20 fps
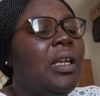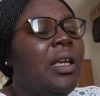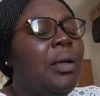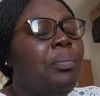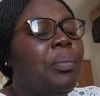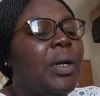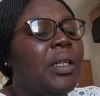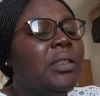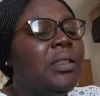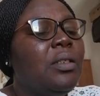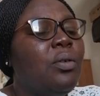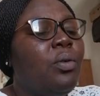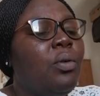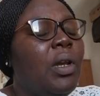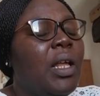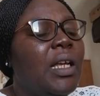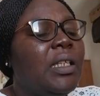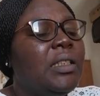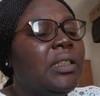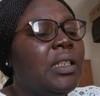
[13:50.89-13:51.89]
a
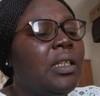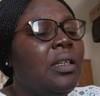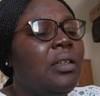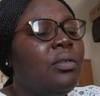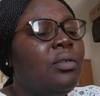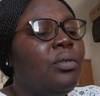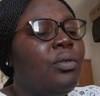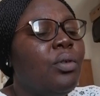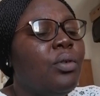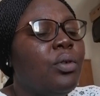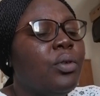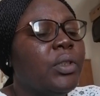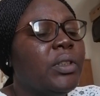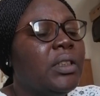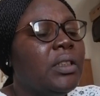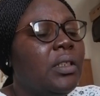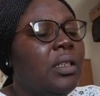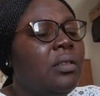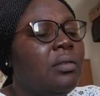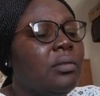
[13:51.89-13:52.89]
particular skill or
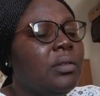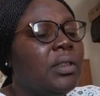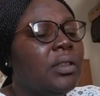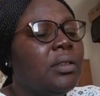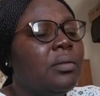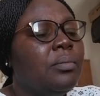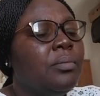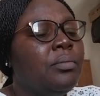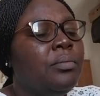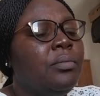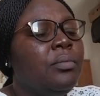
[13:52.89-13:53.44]
skills.